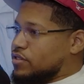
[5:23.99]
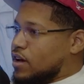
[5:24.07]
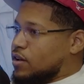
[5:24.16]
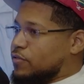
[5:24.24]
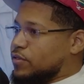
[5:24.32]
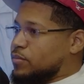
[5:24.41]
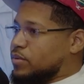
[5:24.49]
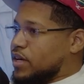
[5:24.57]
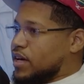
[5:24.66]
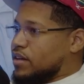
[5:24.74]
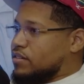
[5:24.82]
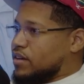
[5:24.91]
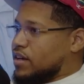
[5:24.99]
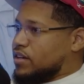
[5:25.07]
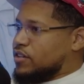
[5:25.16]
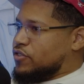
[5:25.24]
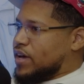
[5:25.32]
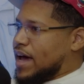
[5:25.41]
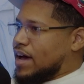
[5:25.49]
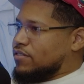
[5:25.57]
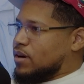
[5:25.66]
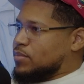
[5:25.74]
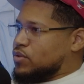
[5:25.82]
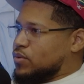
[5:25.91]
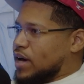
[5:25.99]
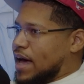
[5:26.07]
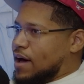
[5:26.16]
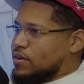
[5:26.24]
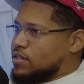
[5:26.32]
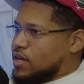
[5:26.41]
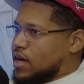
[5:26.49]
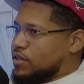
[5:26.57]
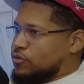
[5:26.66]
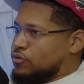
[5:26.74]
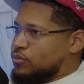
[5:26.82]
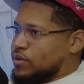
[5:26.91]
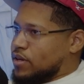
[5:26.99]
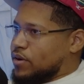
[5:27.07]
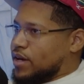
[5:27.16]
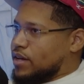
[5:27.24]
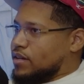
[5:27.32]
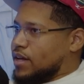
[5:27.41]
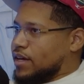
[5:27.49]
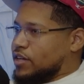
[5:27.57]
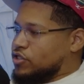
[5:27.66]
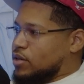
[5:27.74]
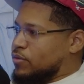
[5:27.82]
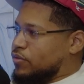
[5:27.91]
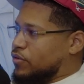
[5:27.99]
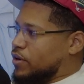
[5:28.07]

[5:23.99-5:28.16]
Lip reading: all over the place, and you can have up to an ounce on you without getting like in trouble for